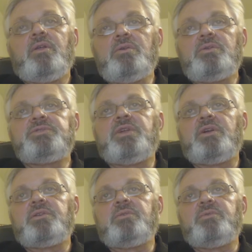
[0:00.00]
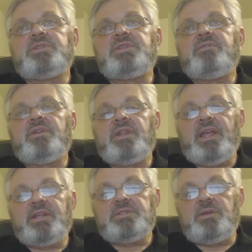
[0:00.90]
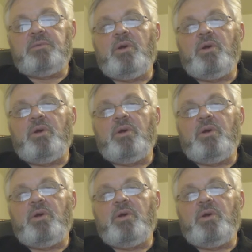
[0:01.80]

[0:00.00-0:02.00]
you'll start to receive a legacy